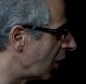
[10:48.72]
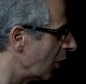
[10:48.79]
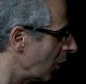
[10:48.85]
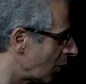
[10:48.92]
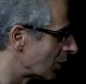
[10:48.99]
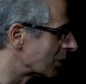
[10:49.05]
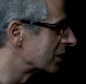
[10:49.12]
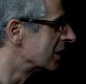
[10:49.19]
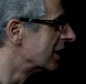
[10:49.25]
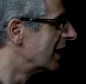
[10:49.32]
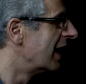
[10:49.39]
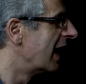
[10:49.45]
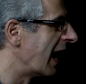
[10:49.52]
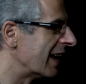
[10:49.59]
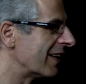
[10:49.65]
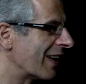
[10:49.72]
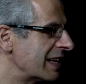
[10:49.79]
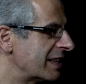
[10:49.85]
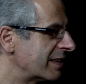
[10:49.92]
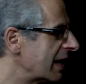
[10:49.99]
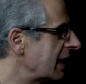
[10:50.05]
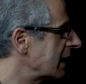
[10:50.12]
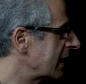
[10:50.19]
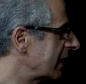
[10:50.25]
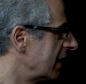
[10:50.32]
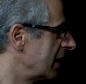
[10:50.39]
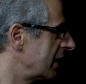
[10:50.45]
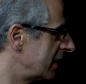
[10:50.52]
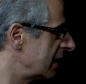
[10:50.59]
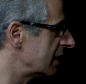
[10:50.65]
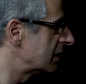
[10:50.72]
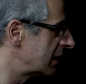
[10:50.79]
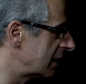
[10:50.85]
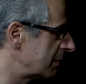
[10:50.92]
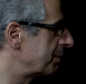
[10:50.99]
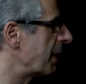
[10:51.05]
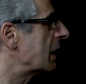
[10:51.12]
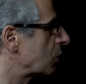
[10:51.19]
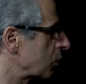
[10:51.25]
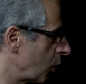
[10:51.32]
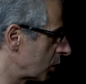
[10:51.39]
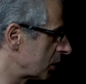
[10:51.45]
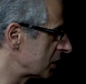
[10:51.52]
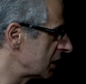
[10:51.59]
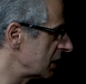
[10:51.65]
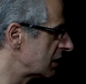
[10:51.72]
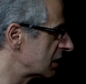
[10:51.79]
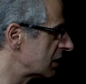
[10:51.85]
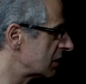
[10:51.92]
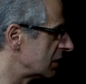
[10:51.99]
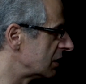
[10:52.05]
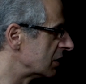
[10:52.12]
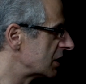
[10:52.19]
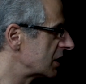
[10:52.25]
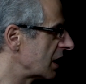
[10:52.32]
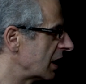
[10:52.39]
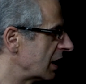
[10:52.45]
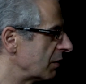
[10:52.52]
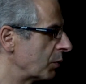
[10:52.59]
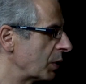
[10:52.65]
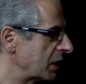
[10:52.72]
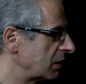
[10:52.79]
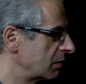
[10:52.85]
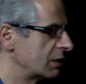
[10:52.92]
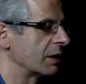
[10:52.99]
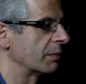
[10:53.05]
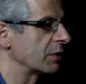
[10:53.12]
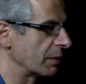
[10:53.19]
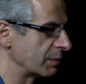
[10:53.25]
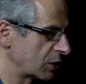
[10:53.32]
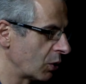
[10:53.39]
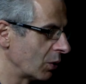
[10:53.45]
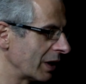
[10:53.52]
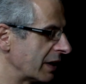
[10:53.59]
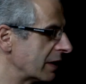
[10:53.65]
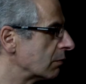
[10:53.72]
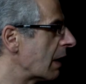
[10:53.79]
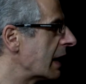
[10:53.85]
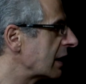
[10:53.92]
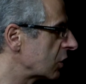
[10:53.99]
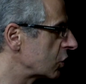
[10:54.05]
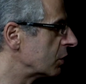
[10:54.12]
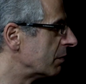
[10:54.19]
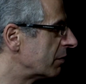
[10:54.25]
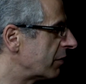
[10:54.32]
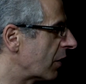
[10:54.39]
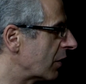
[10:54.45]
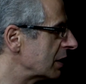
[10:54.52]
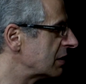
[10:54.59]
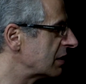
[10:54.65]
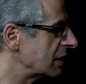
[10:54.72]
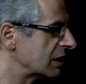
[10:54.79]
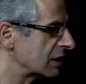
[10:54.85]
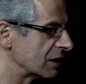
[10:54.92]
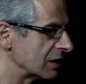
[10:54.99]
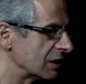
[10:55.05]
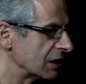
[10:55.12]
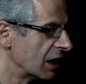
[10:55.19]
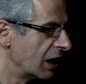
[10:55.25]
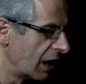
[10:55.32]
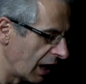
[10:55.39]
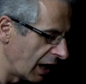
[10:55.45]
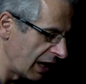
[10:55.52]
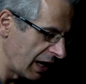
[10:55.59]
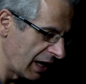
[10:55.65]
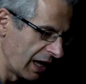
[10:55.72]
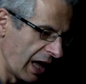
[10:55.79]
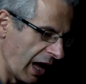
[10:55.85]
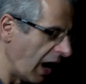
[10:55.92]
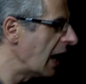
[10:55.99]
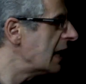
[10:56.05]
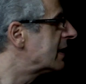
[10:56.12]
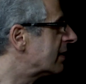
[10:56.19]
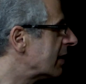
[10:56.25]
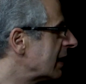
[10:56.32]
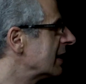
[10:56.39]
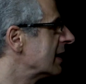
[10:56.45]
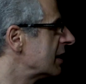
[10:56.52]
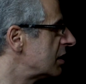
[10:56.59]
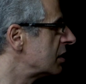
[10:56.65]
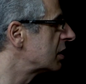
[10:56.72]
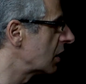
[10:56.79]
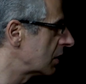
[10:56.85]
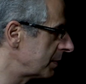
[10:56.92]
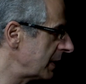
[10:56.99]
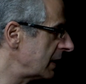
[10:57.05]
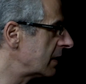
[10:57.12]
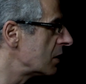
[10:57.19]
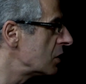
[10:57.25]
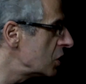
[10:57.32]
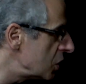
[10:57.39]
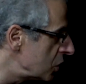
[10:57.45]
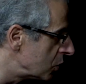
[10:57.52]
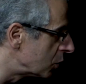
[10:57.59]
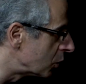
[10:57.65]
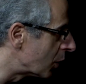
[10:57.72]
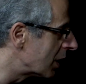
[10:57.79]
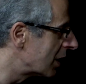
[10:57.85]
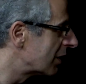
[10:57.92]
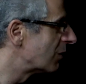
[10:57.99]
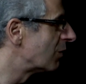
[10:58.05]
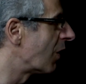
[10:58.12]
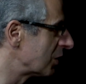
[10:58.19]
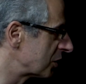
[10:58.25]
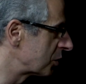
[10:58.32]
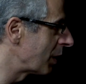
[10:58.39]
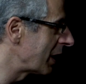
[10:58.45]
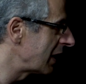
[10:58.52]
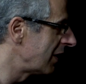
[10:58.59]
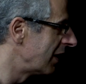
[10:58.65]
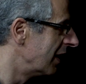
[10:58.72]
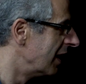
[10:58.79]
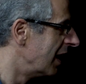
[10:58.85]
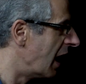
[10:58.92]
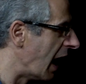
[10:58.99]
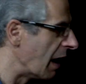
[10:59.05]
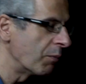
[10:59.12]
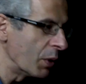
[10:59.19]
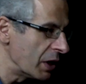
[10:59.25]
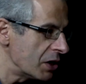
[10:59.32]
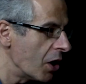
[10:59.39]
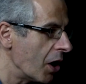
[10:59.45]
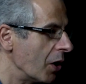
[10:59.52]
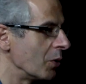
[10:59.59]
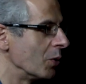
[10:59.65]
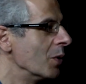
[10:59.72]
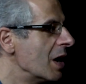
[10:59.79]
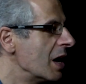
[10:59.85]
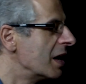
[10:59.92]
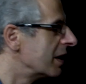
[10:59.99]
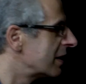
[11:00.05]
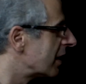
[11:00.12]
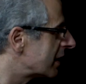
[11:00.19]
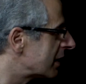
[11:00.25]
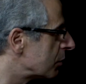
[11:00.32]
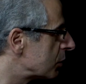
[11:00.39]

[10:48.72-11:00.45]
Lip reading: old, and I think this Bentwaters incident, we sometimes call it the Rendlesham Forest incident, I think this is going to be the new Roswell. Yeah. And we know that